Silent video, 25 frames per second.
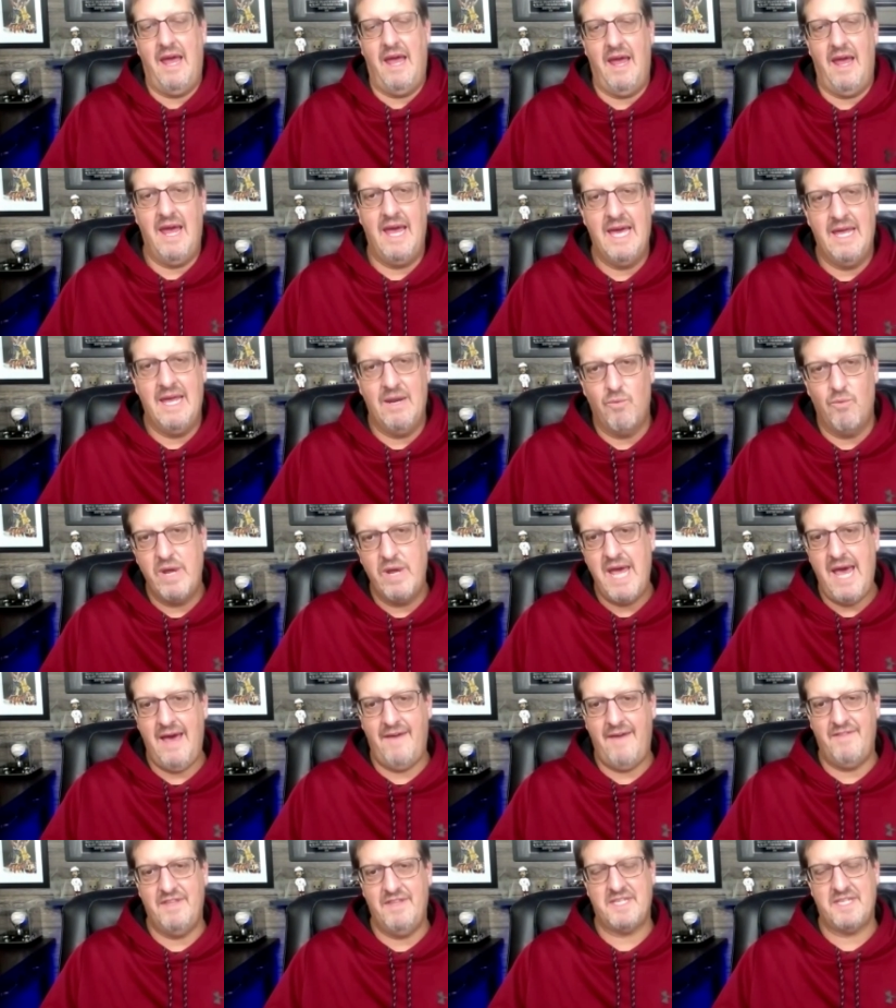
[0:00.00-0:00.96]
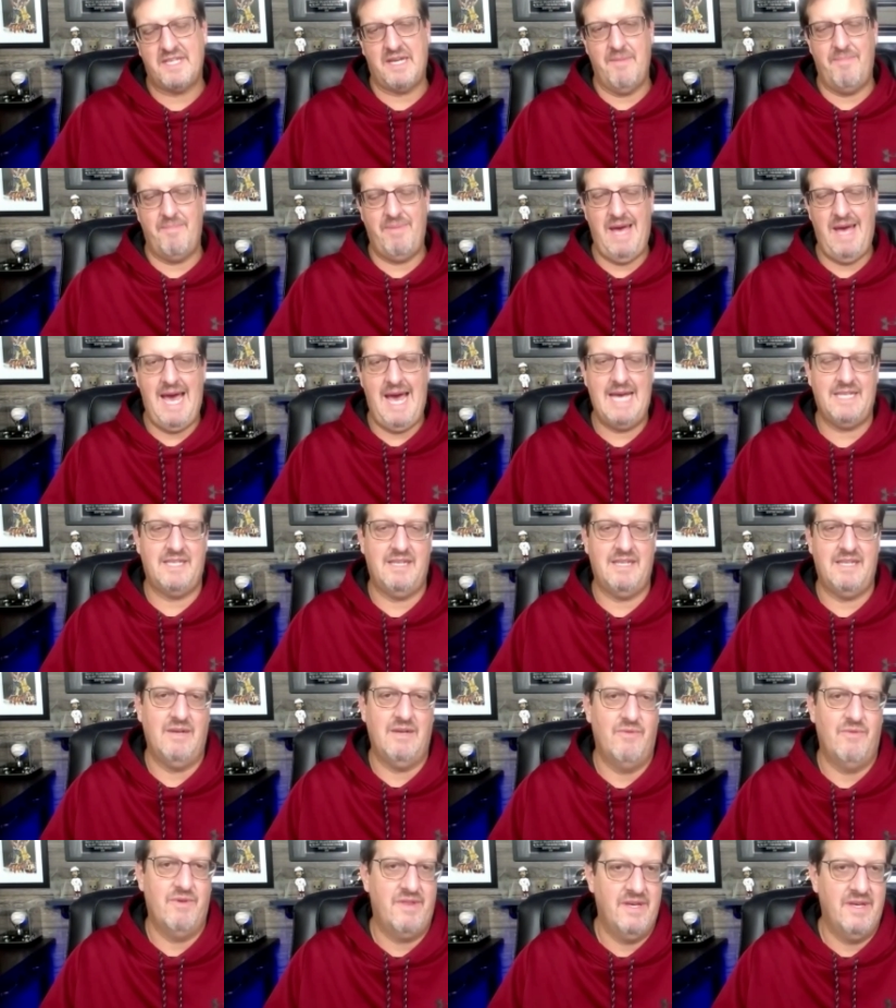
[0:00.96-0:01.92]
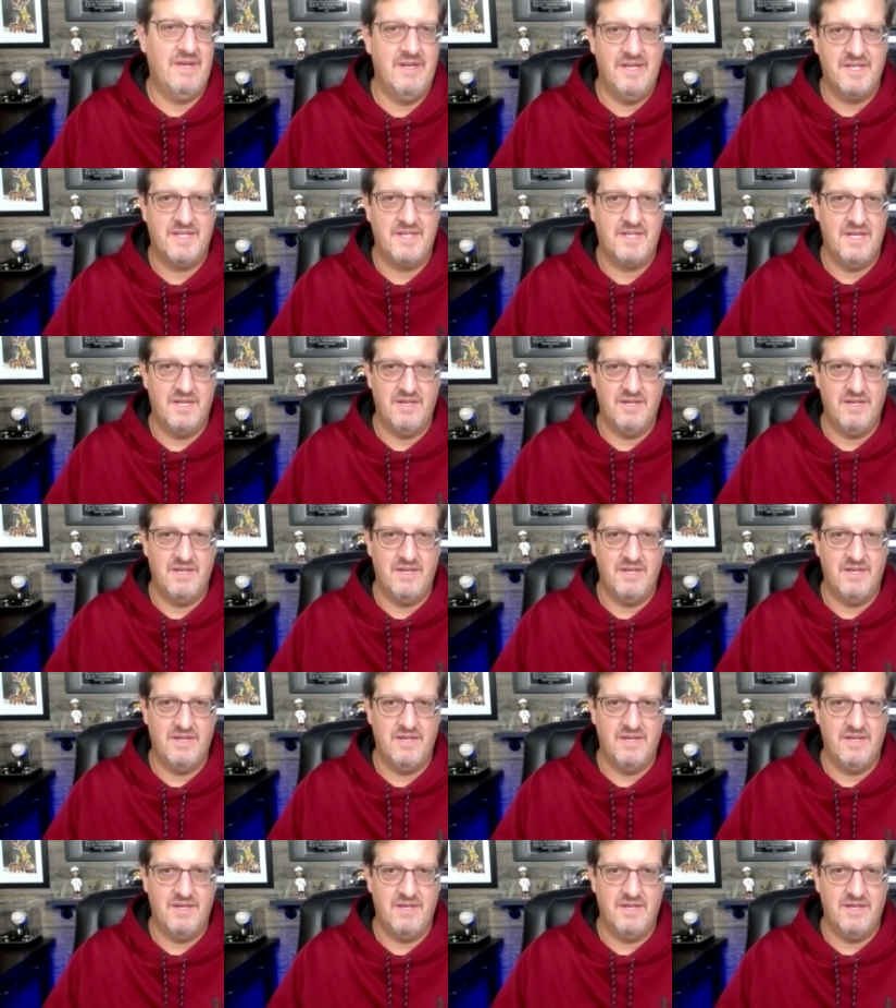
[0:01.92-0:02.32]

And we have this capacity within us